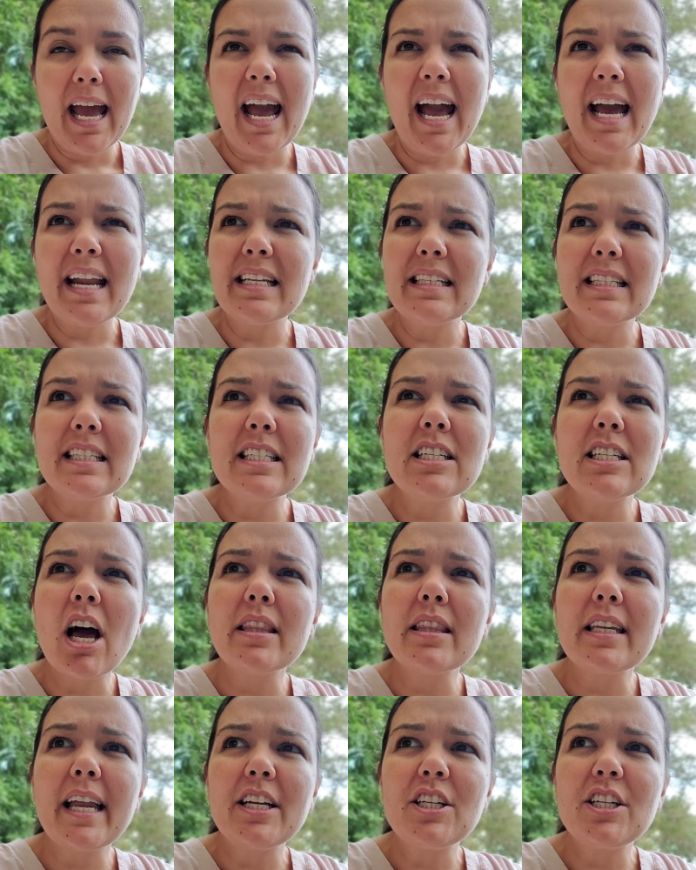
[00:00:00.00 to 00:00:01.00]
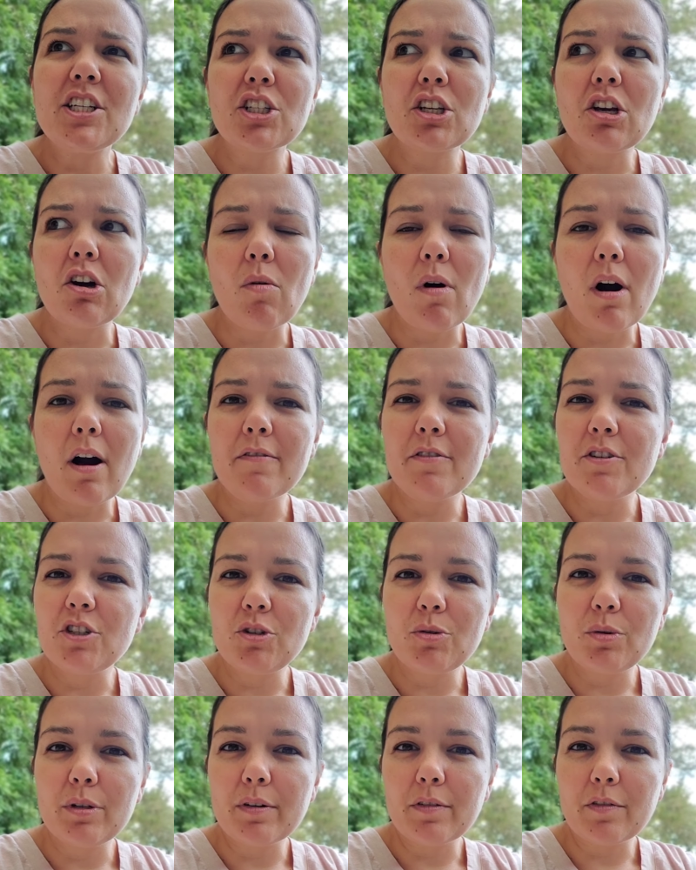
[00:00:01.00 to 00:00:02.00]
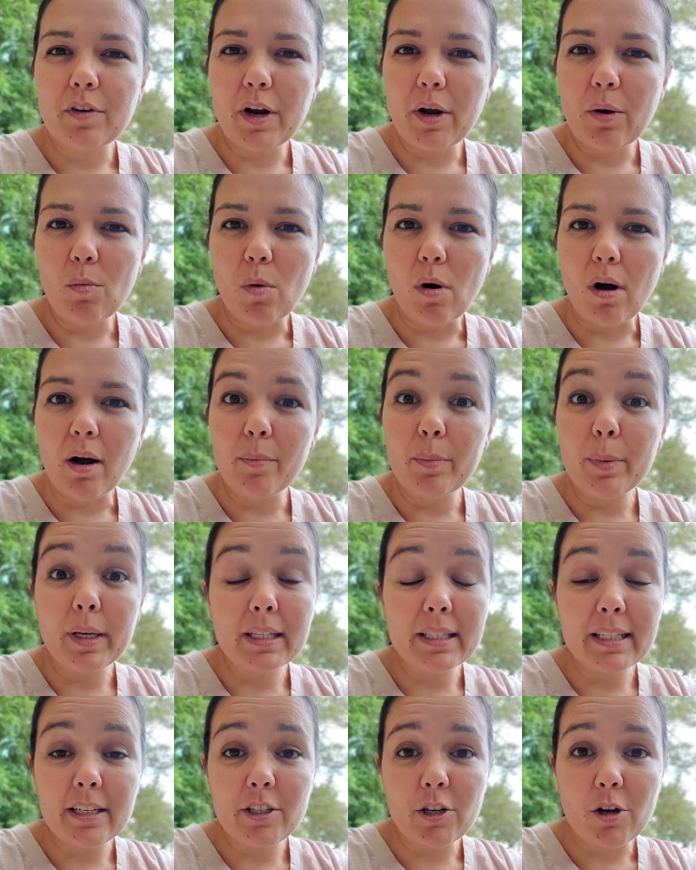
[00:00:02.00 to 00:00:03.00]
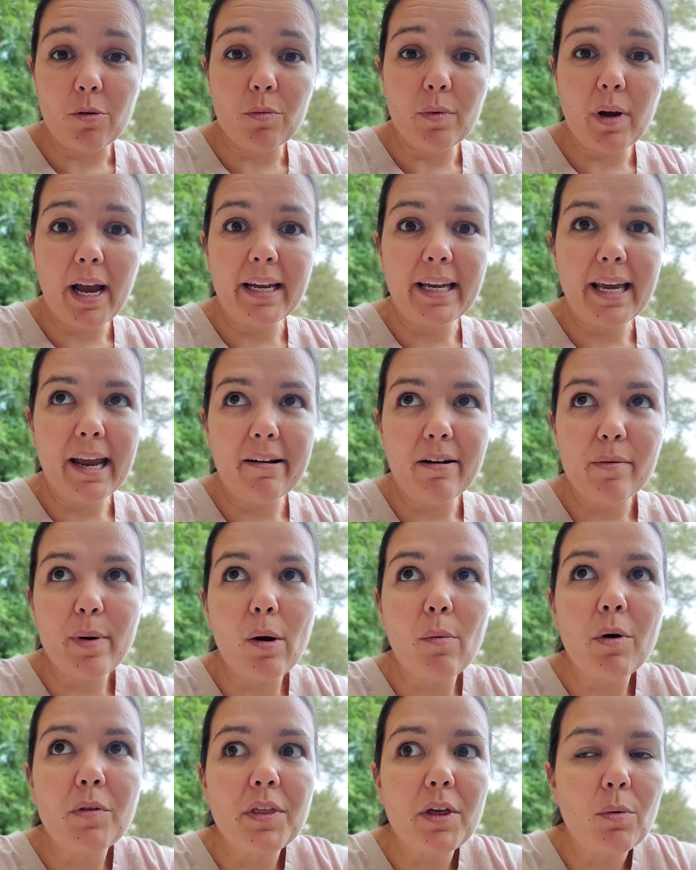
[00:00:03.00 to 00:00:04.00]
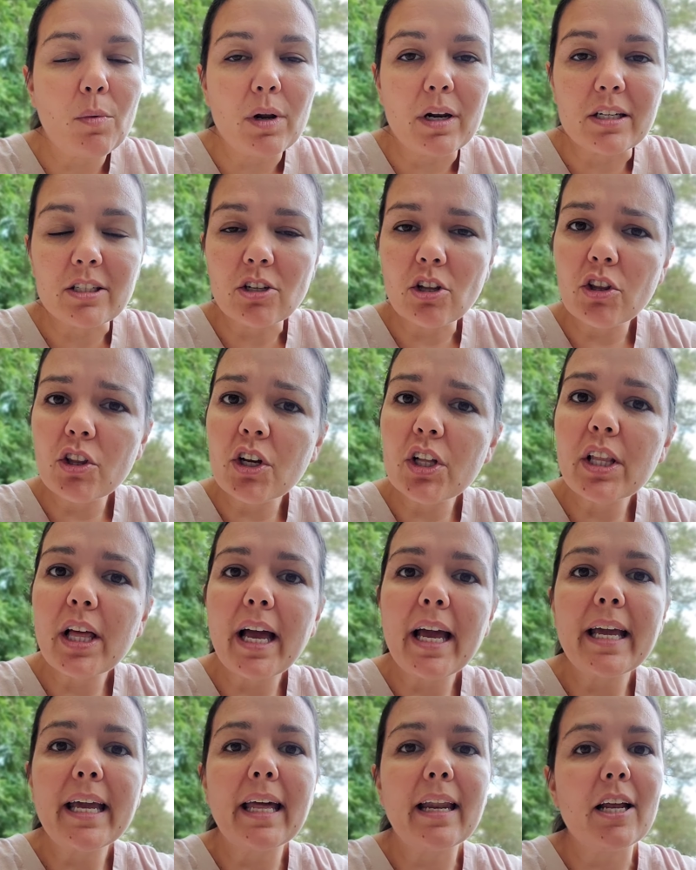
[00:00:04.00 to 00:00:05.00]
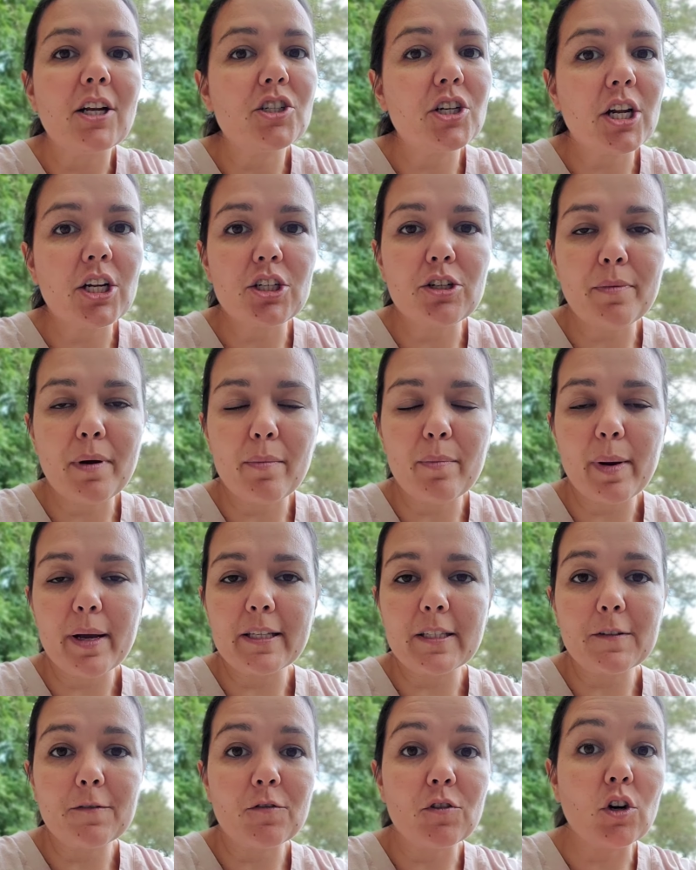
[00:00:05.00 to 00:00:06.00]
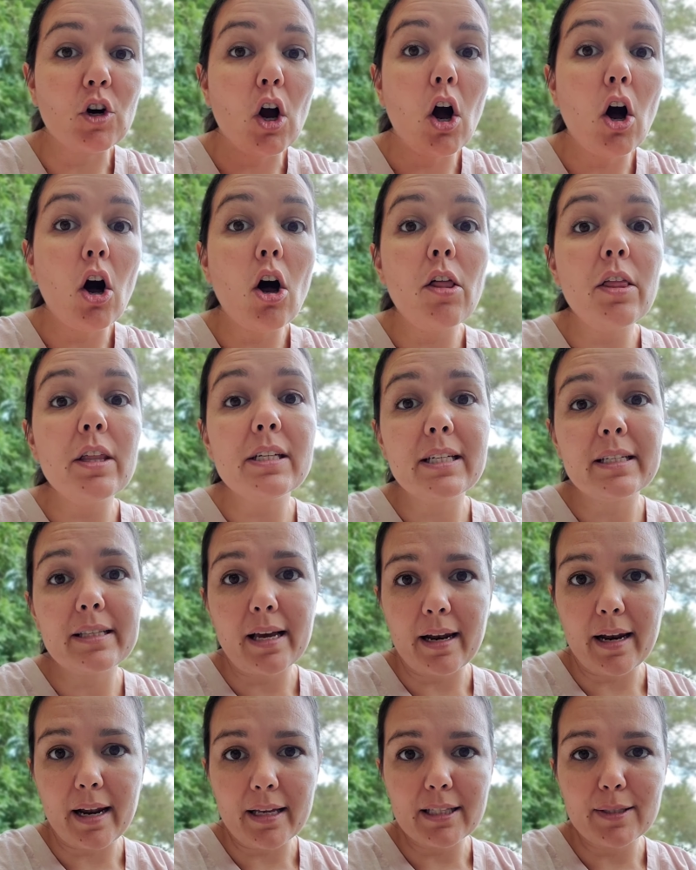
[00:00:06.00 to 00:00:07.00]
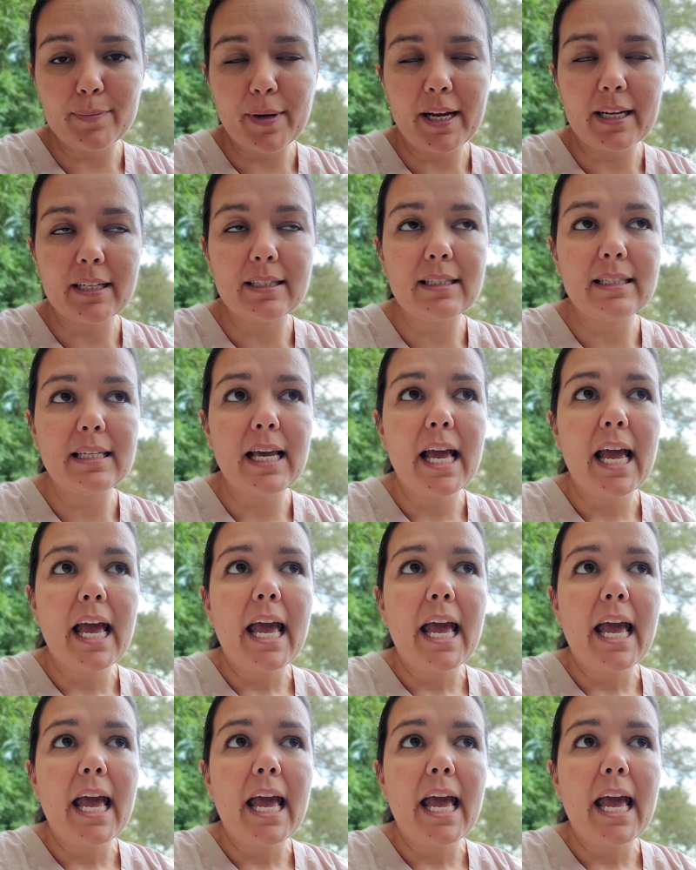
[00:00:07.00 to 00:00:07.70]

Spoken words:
And it's not that I just go off and do whatever I want, because I don't. I care about what they want it to look like, and I try to do my best for all the design aspects.